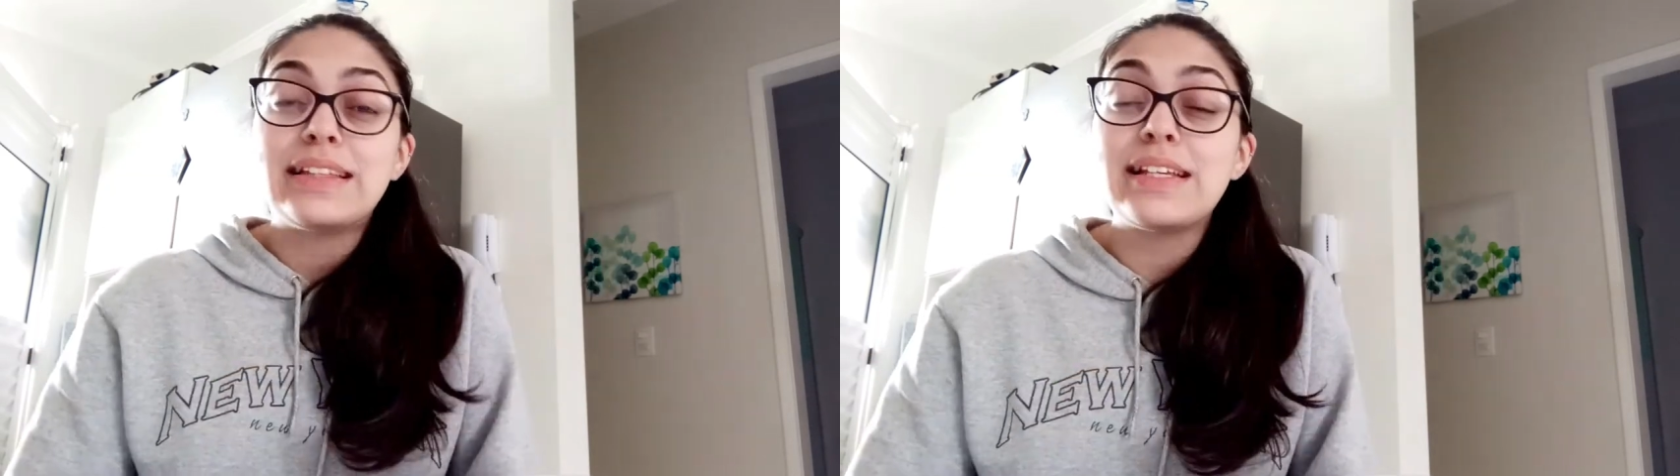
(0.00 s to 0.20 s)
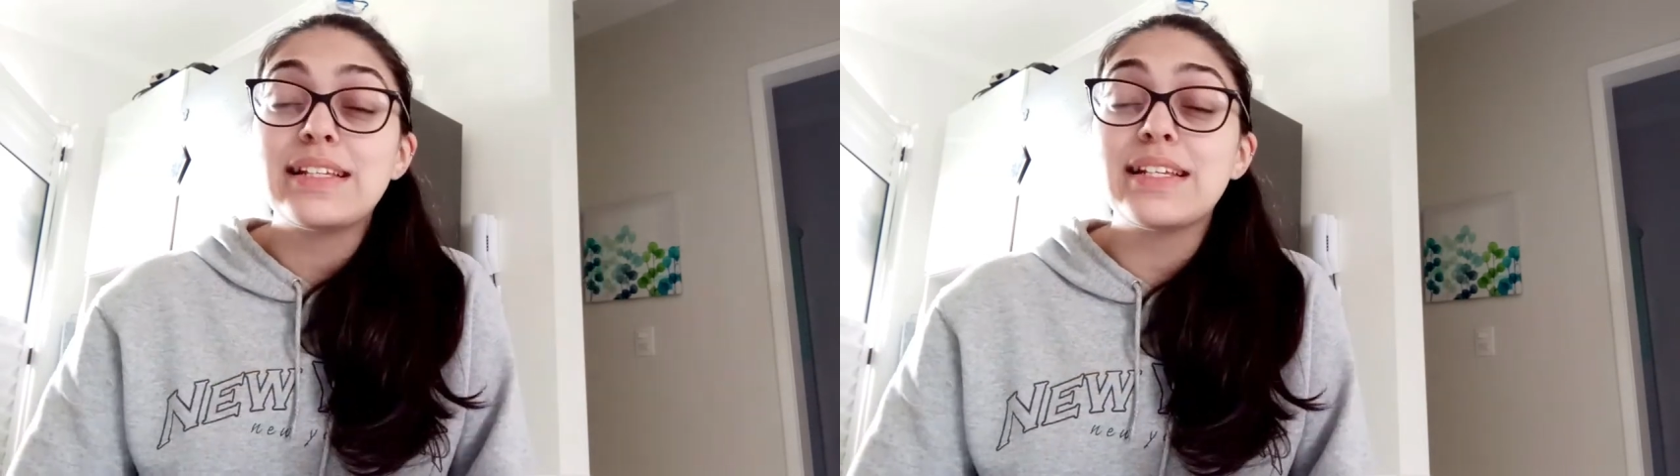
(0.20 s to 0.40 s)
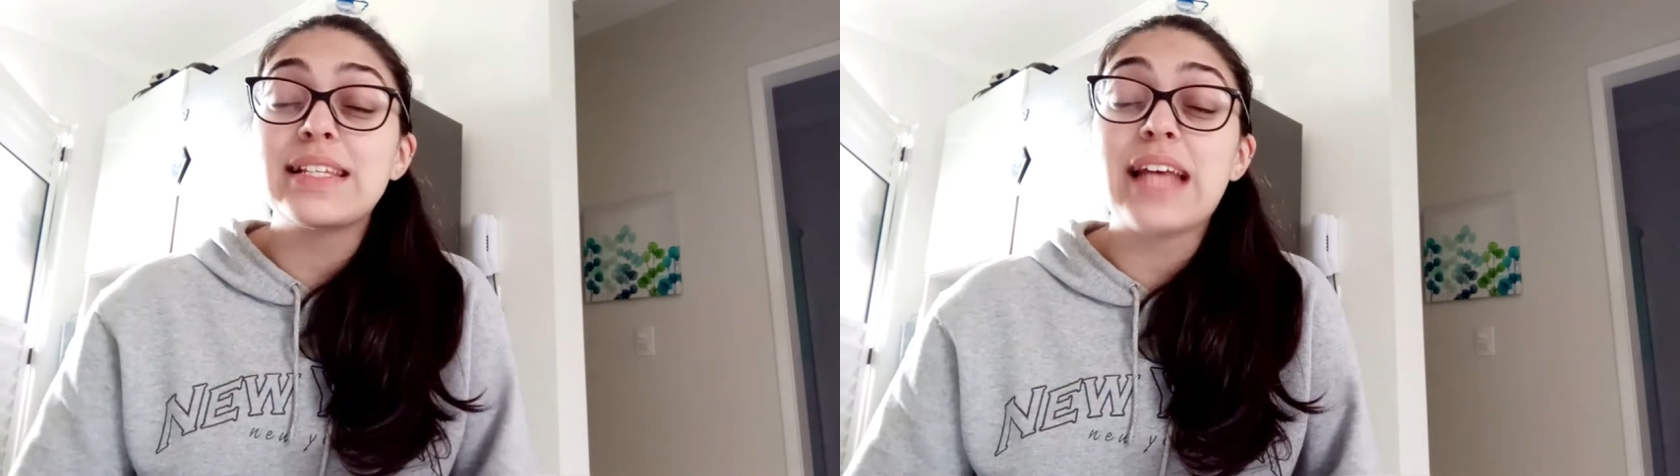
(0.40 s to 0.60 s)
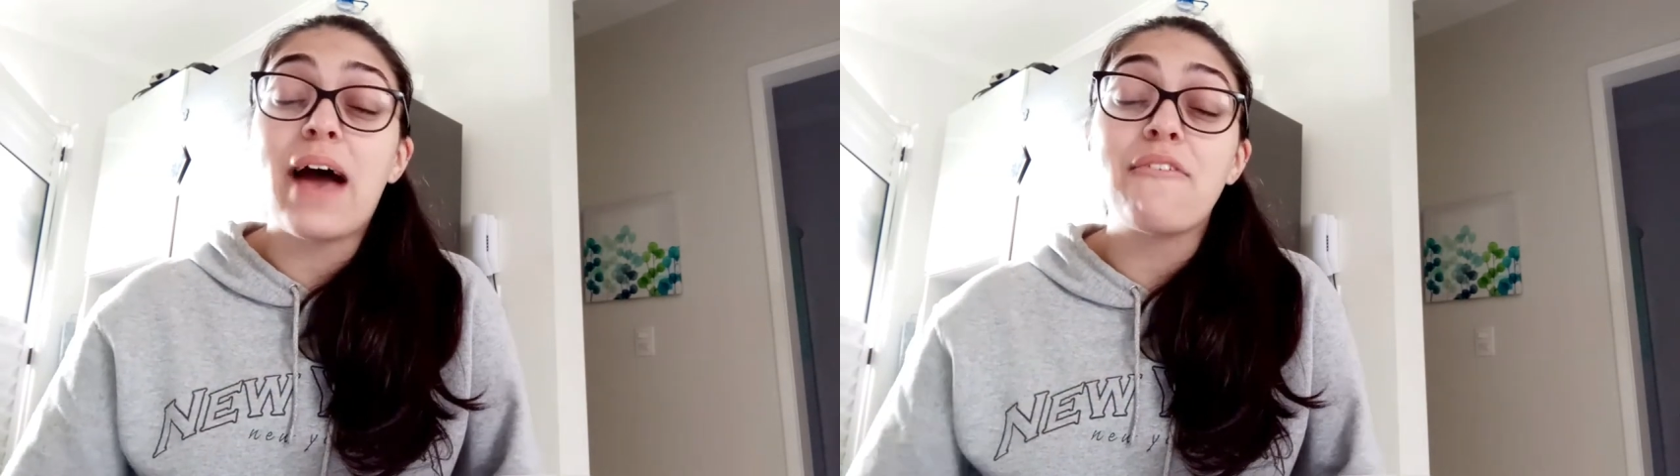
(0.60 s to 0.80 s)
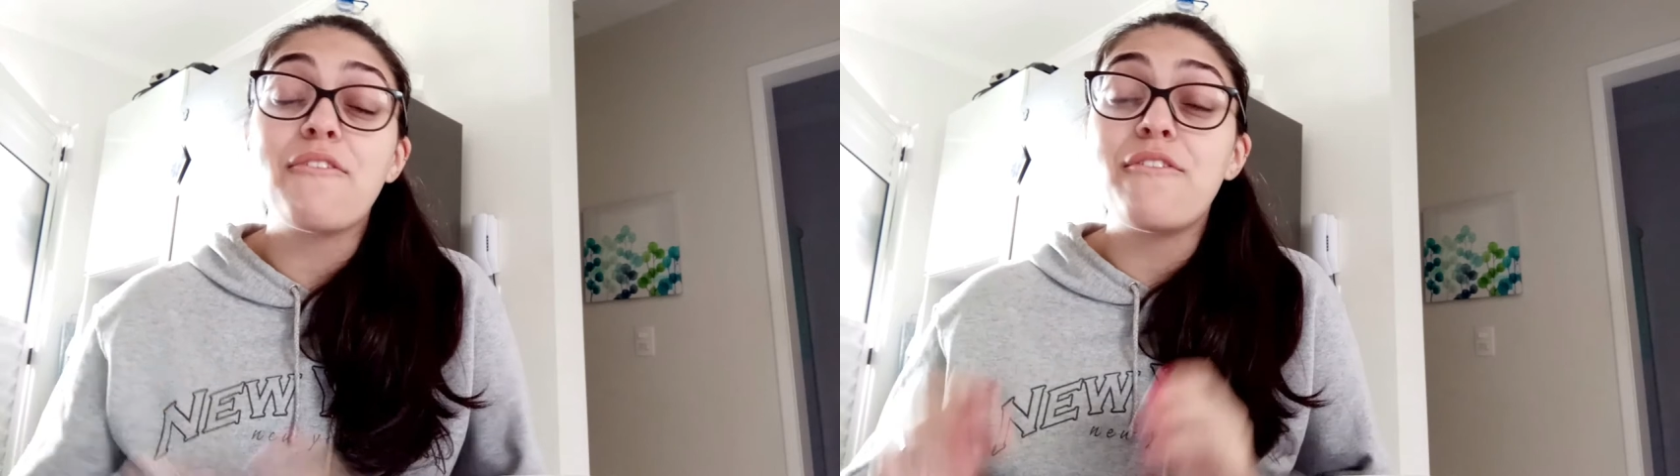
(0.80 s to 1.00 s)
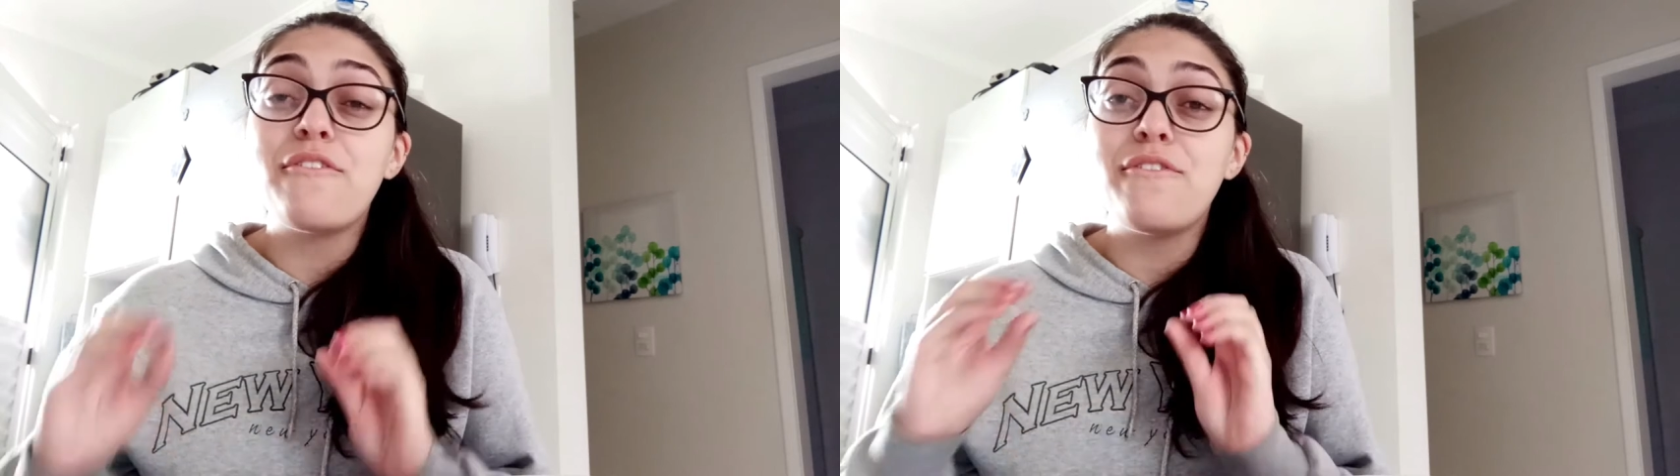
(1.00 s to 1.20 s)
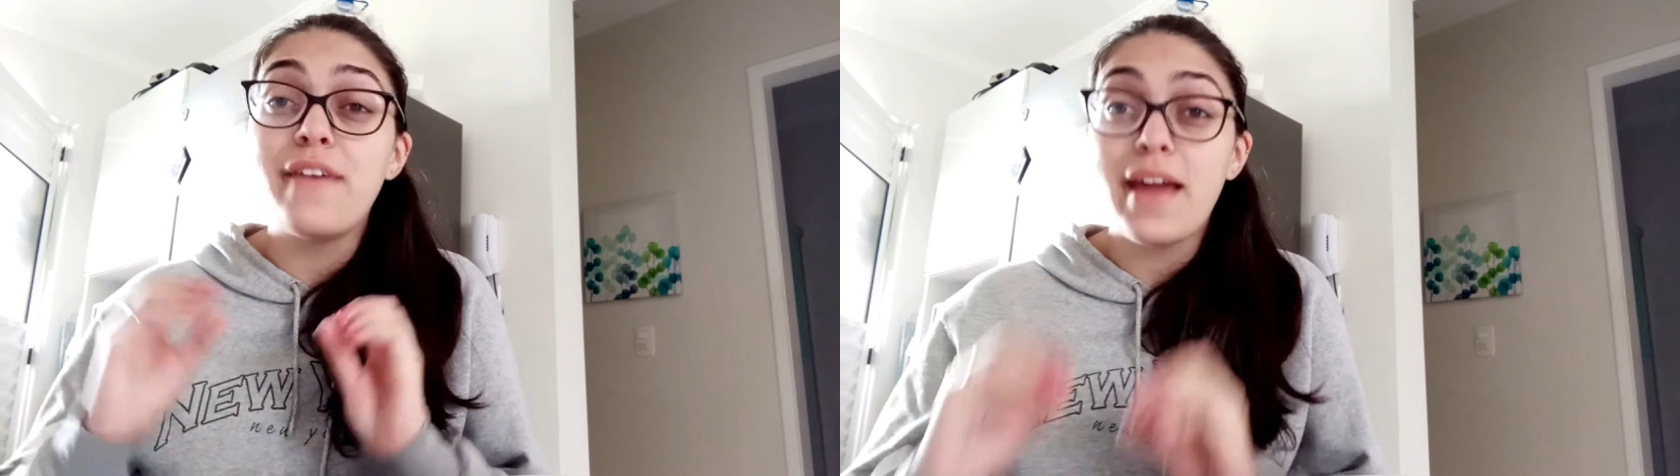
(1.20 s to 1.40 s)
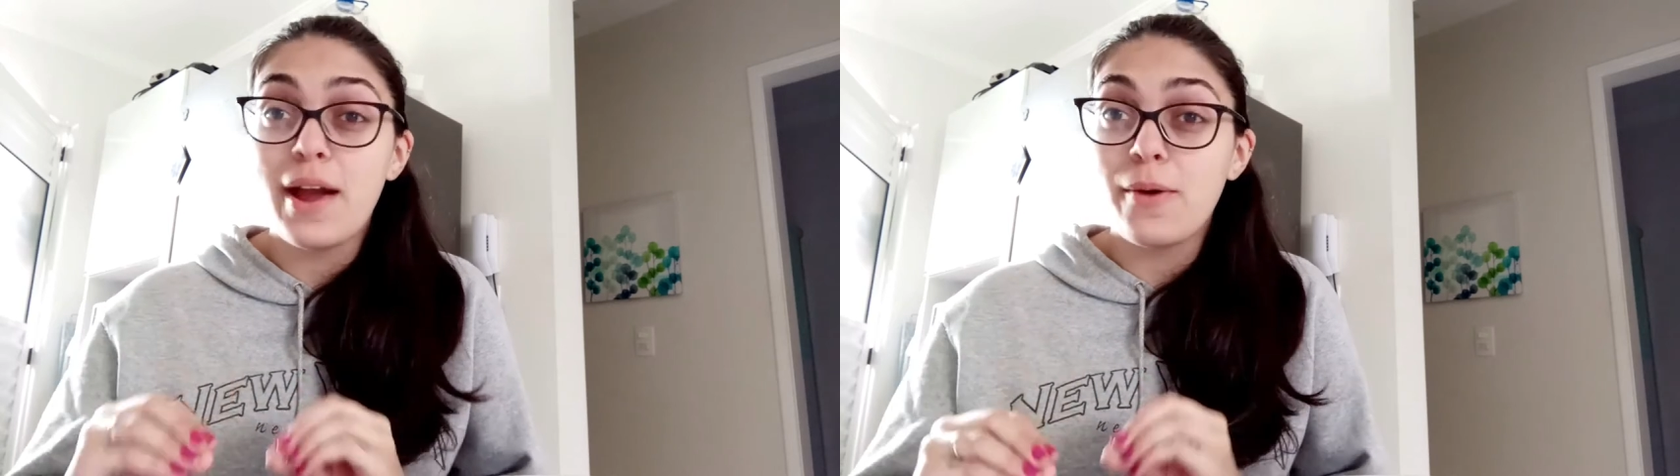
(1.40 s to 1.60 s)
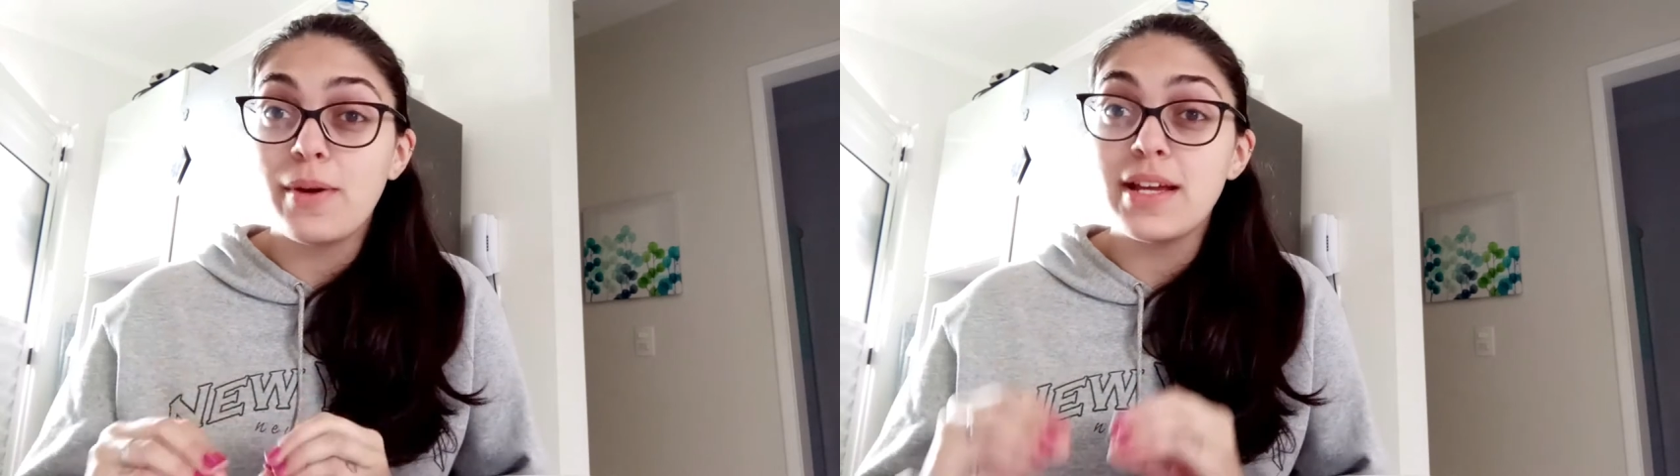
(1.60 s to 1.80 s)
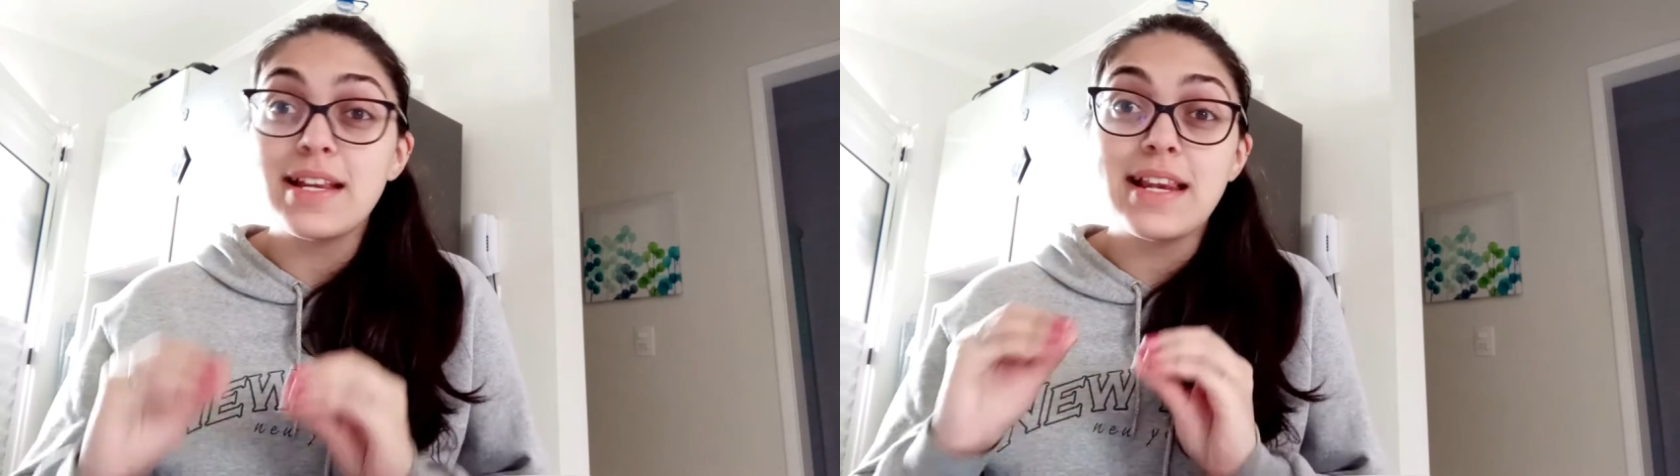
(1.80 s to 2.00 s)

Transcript: This is a very